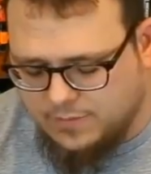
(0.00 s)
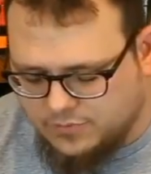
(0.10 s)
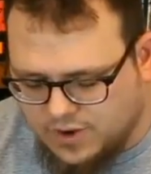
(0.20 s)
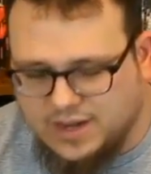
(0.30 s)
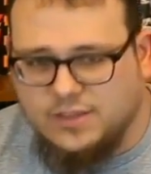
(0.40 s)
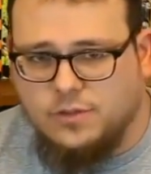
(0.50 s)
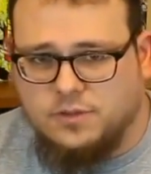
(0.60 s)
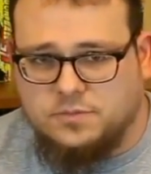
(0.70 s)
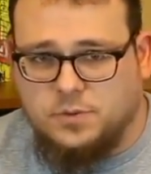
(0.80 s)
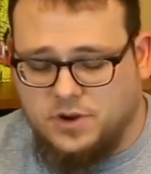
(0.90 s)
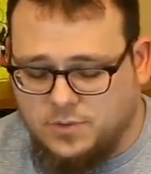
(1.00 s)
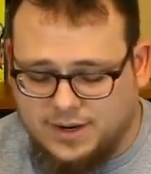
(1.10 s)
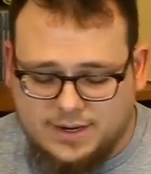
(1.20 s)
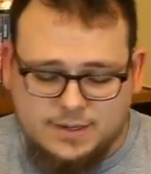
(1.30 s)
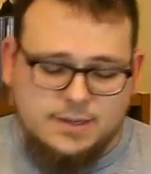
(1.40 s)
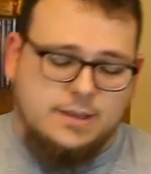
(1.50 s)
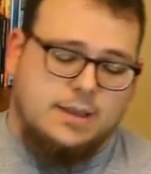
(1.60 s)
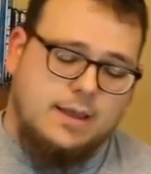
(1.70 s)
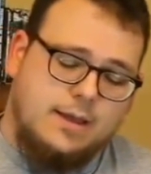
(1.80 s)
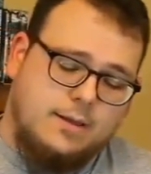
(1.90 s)
of them. Trying to get through this pretty quick.
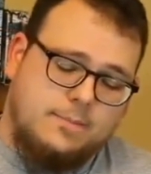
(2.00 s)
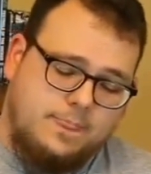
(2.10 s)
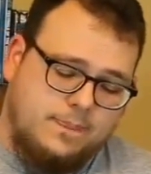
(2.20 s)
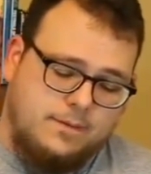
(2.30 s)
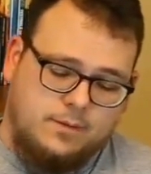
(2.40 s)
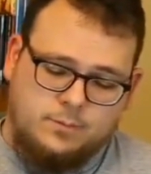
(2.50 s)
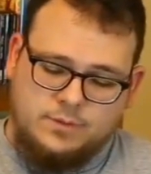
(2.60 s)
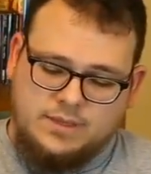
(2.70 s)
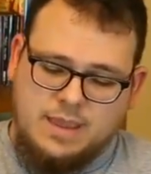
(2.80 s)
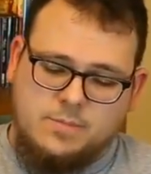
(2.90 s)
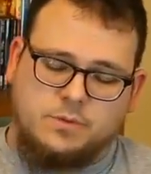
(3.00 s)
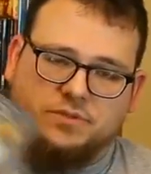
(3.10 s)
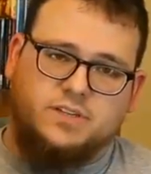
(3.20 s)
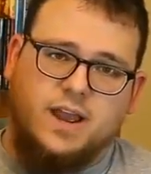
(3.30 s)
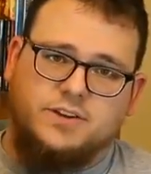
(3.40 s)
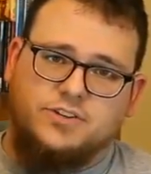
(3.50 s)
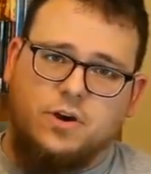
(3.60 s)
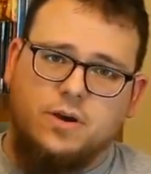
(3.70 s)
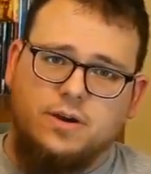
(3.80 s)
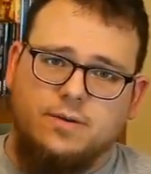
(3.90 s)
The game called Sky
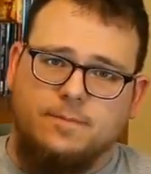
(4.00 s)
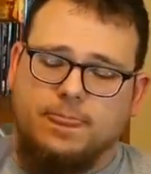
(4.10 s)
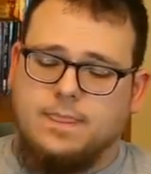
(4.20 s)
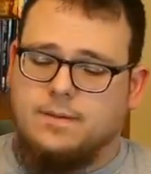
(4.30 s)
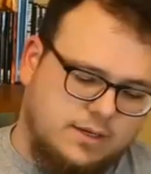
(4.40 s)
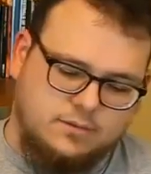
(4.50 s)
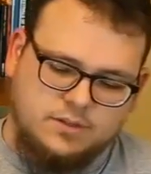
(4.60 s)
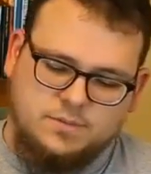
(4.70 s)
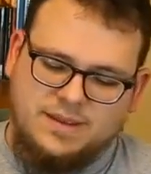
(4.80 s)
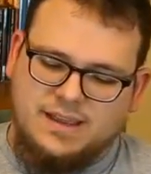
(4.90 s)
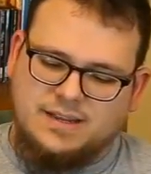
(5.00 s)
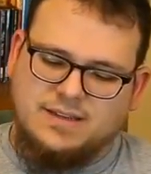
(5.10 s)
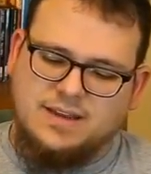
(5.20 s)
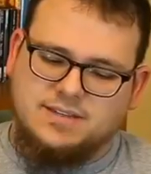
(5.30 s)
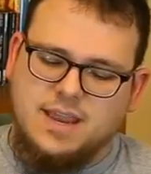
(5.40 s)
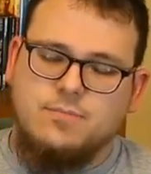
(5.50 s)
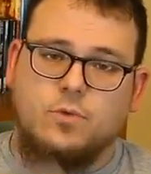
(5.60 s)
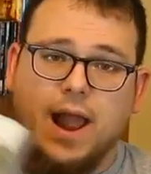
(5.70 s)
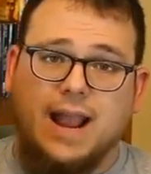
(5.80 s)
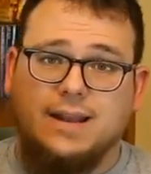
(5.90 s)
Shark. Looks to be like a tennis game.
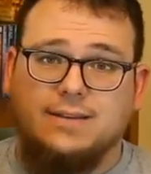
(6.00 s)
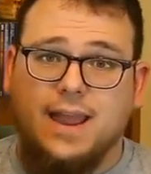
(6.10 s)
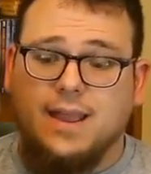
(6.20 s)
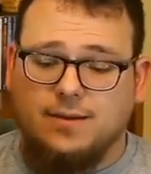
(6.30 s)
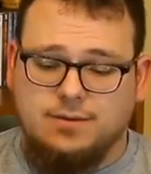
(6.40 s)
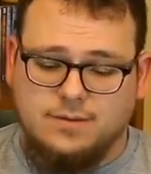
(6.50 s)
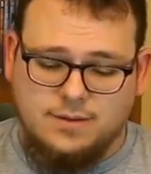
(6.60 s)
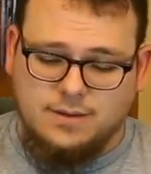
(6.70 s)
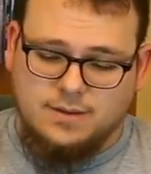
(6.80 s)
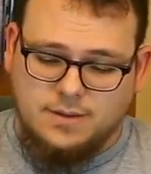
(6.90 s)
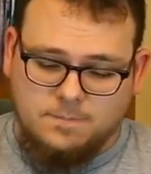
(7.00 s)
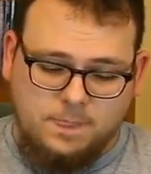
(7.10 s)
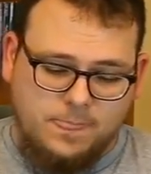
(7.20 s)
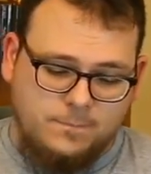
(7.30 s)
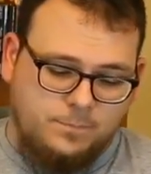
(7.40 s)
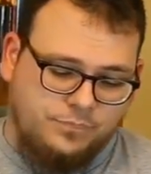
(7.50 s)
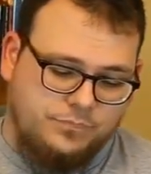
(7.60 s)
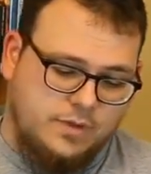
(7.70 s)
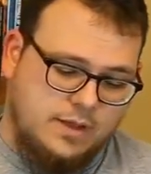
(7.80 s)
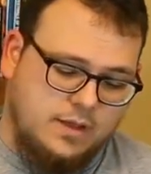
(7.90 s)
Racket Attack.
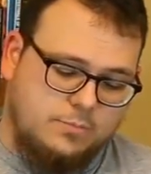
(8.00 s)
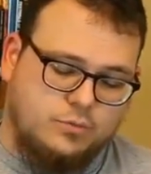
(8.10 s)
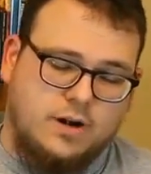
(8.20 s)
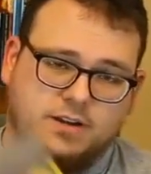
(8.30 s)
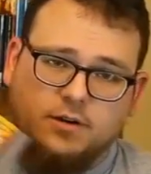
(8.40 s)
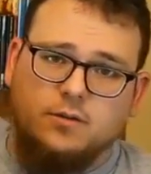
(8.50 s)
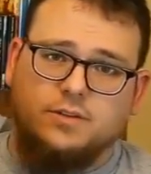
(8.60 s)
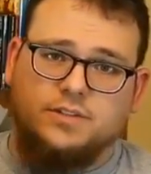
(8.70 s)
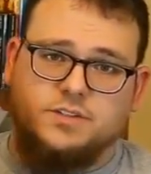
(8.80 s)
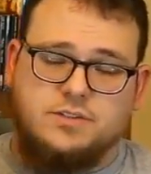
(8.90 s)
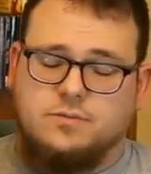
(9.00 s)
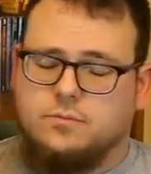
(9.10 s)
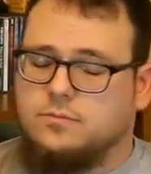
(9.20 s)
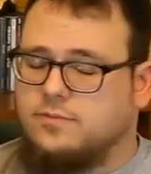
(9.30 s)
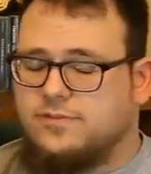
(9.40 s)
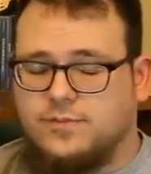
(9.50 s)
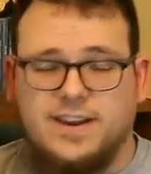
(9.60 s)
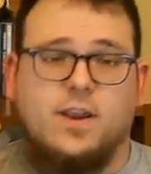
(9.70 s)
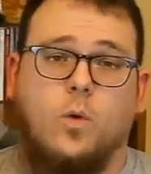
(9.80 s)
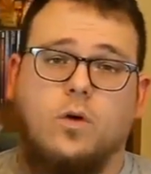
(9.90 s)
Predator, which is
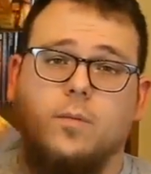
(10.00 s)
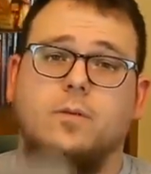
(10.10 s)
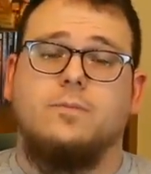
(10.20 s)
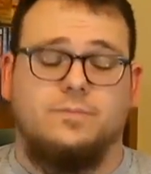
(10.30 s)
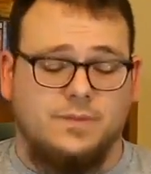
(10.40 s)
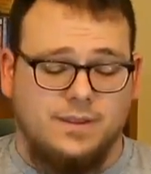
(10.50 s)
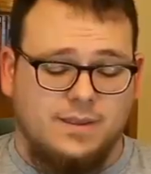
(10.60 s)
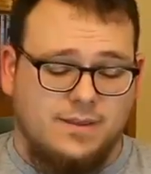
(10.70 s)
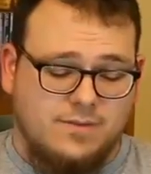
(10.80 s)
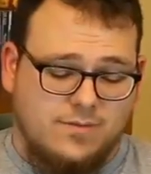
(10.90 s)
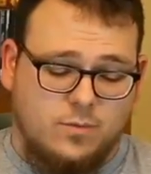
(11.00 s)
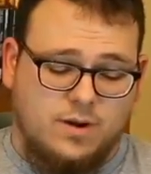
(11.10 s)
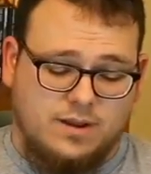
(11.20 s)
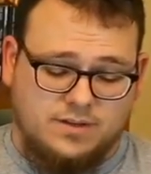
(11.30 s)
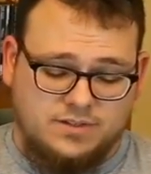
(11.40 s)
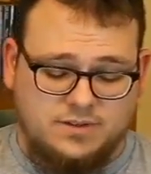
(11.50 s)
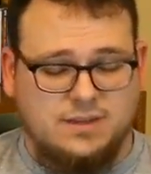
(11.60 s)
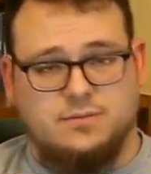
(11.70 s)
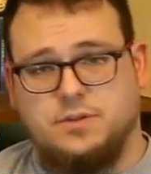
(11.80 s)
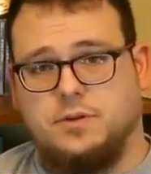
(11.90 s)
freaking horrible. If you ever want to just
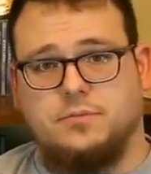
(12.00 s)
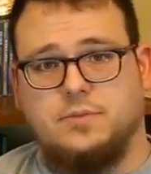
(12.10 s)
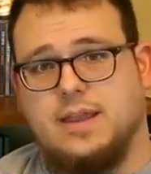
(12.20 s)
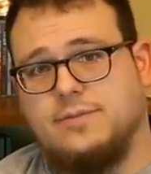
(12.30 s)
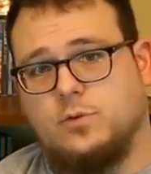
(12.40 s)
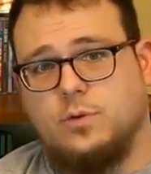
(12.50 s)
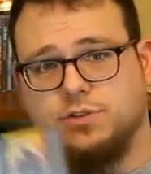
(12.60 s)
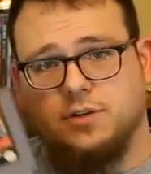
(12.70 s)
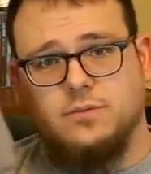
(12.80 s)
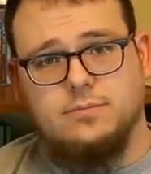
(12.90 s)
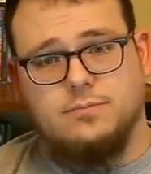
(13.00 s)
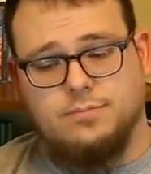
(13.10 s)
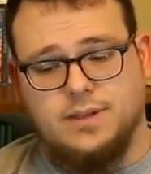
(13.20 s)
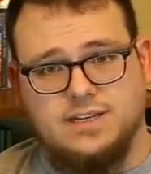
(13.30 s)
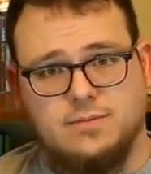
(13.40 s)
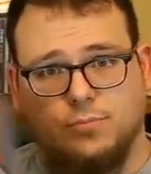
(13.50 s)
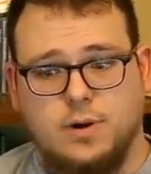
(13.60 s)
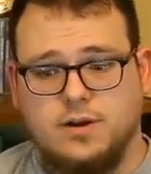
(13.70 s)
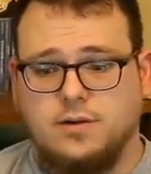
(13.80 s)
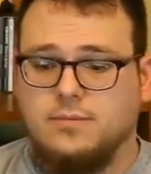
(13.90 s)
have torture, play some
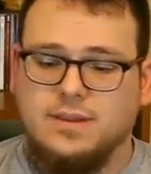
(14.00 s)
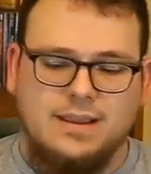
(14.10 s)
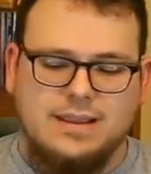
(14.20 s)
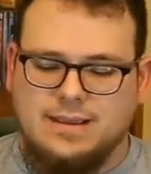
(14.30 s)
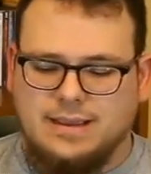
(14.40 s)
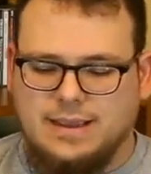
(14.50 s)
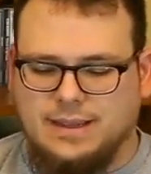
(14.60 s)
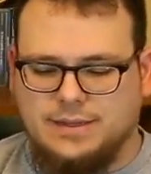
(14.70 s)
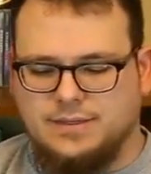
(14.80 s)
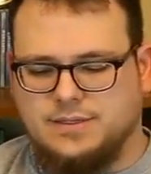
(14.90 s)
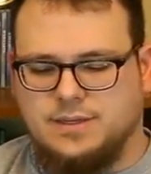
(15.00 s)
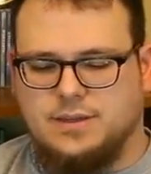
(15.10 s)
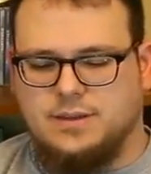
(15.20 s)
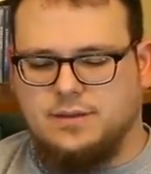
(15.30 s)
Predator. It is